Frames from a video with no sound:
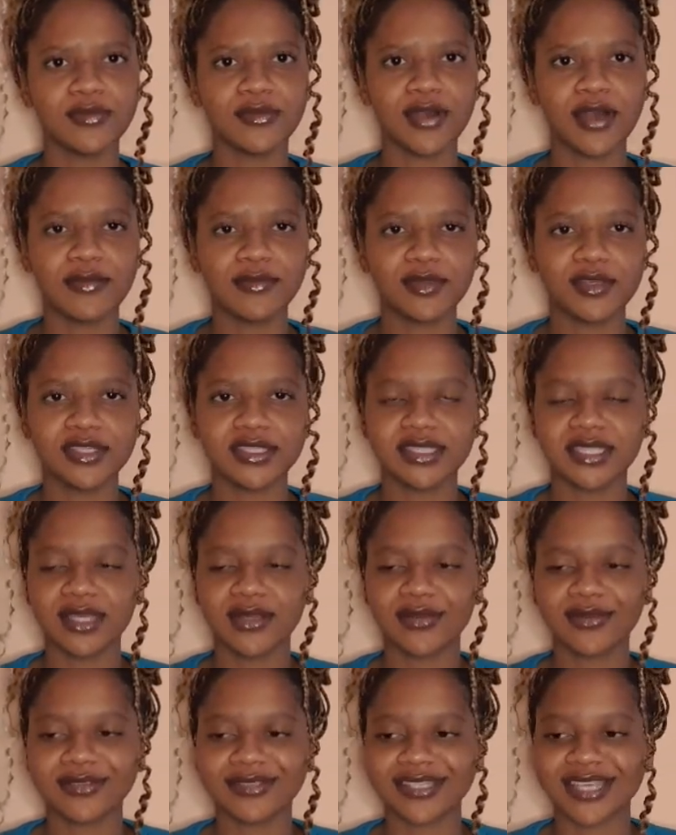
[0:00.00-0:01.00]
I'm not saying
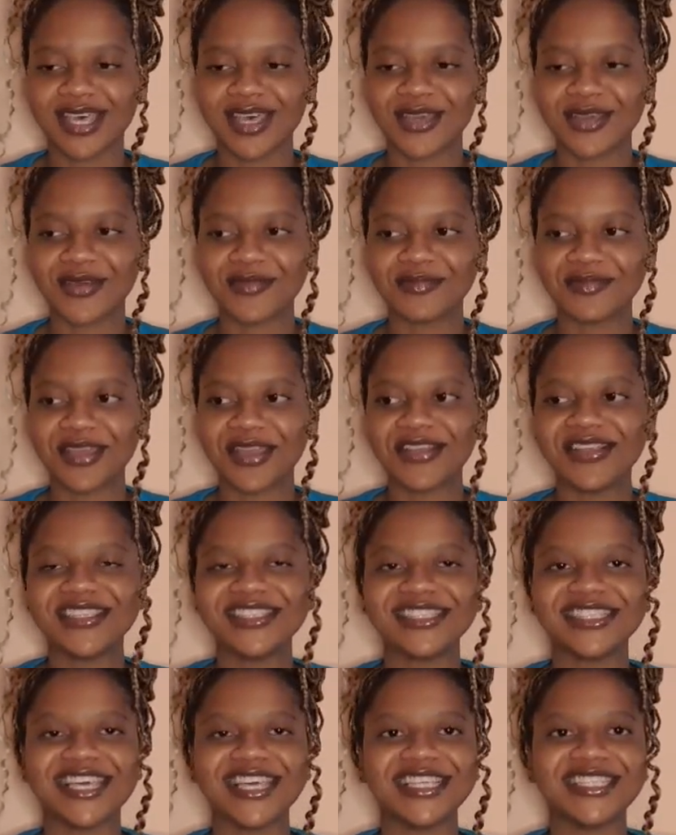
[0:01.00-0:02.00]
go tell your parents
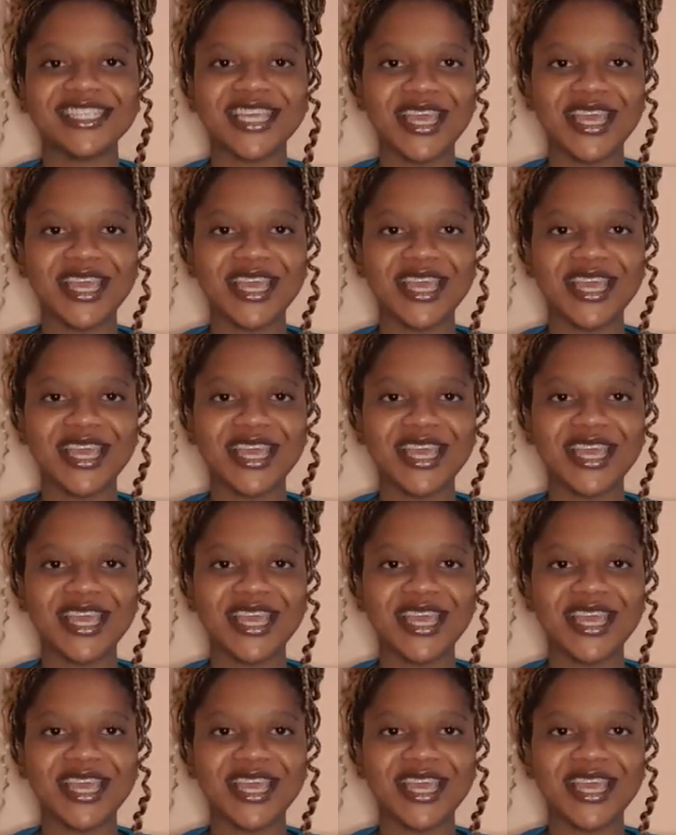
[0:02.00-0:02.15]
that